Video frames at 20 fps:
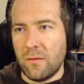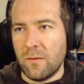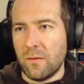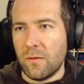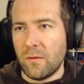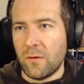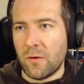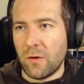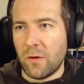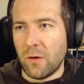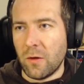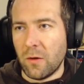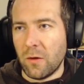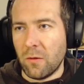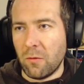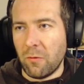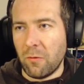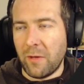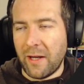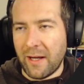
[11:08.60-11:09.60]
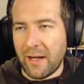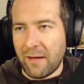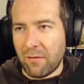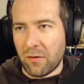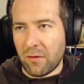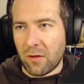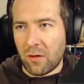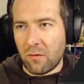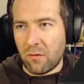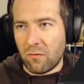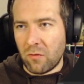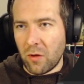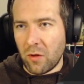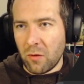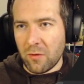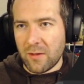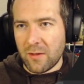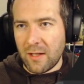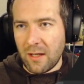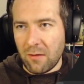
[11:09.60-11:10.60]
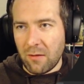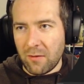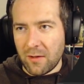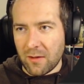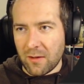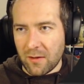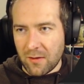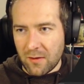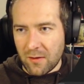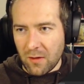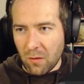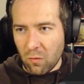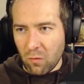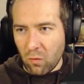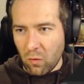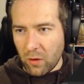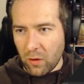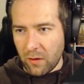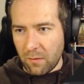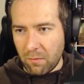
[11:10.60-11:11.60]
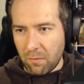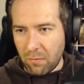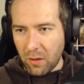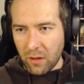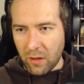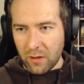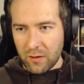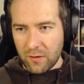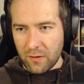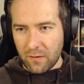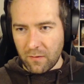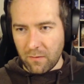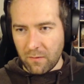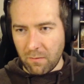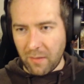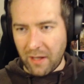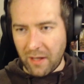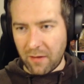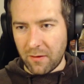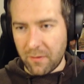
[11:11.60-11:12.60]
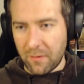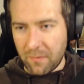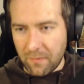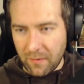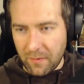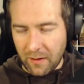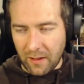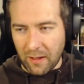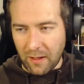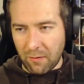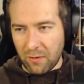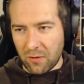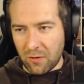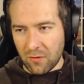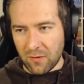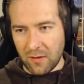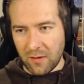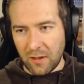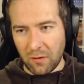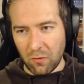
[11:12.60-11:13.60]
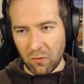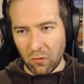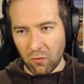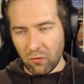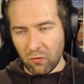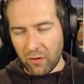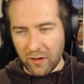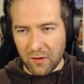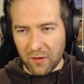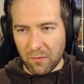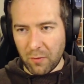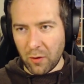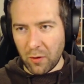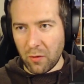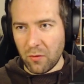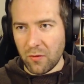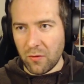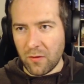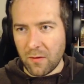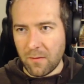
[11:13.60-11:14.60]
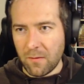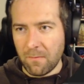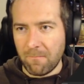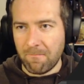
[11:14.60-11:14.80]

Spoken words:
So we have our rows now in a somewhat parsed manner, and now we just need to transpose.